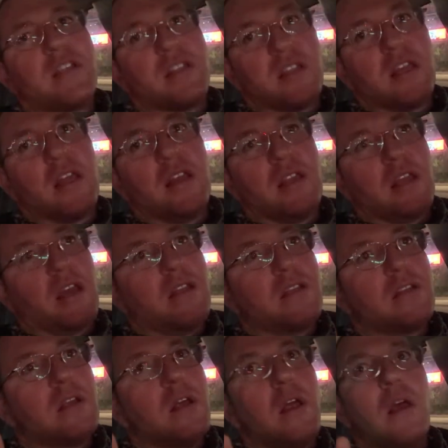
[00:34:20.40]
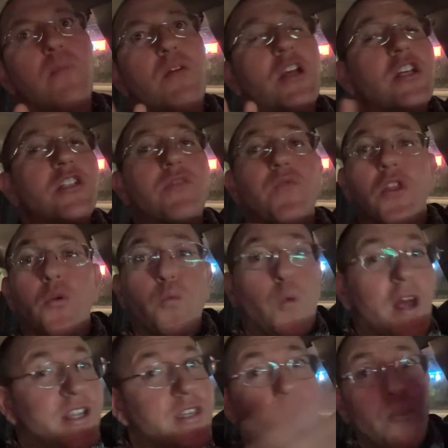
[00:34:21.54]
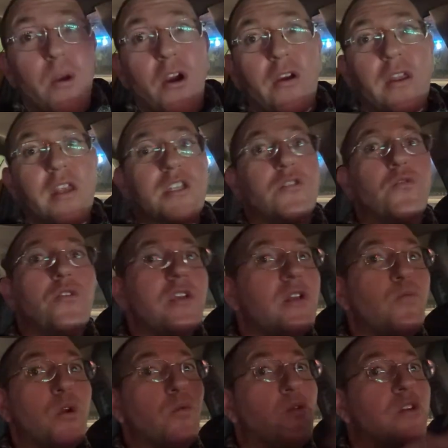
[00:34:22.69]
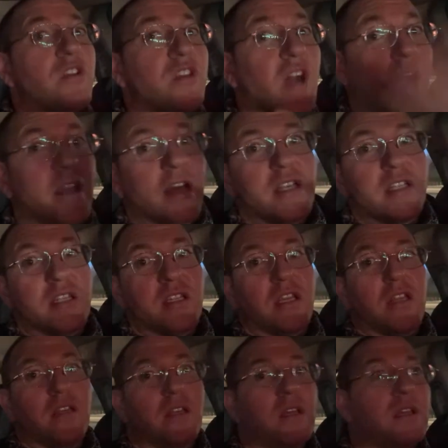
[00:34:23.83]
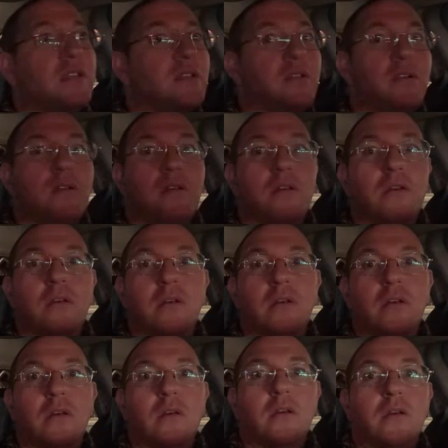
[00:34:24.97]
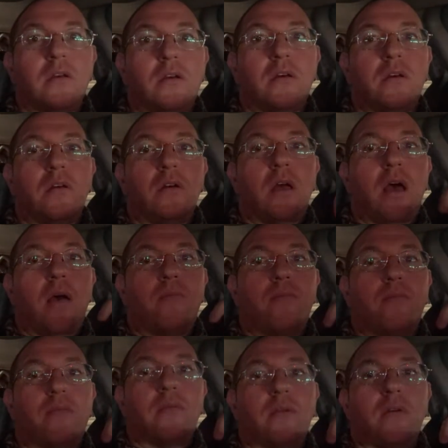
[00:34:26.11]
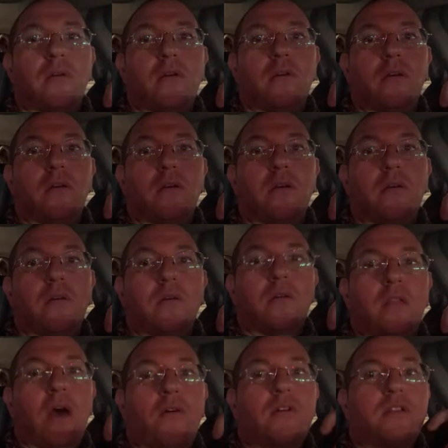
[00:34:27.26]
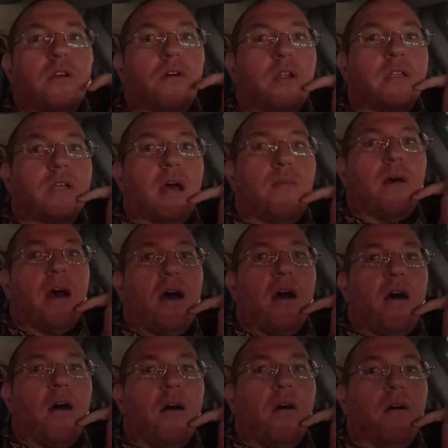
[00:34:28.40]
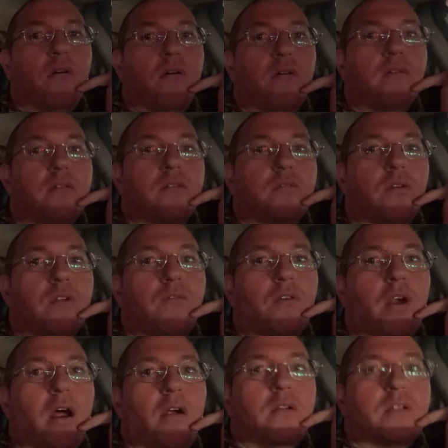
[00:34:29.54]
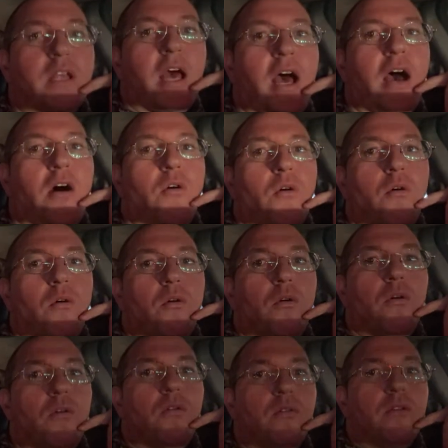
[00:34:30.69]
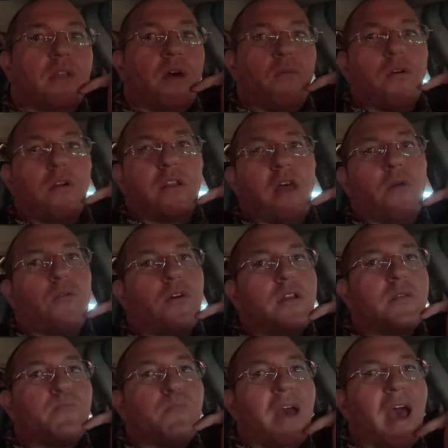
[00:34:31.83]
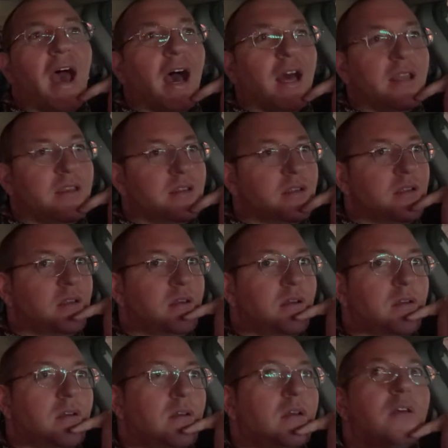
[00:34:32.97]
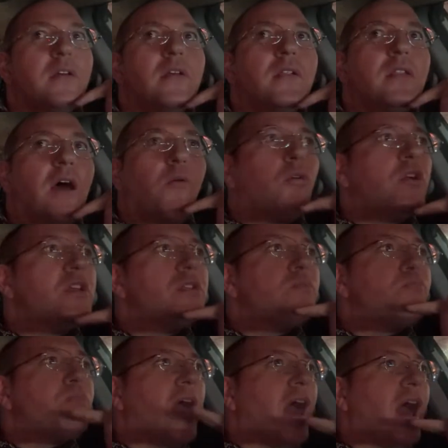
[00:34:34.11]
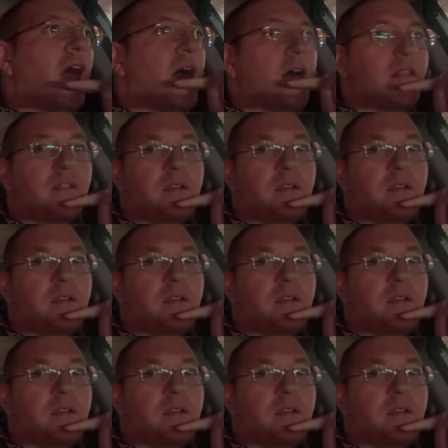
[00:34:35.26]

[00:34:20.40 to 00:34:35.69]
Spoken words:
to the Indians, because for the rest of American history, we were not nice to the Indians. All right, that one's going on timeout. 24 hours. Ow. That word is banned. That word is banned.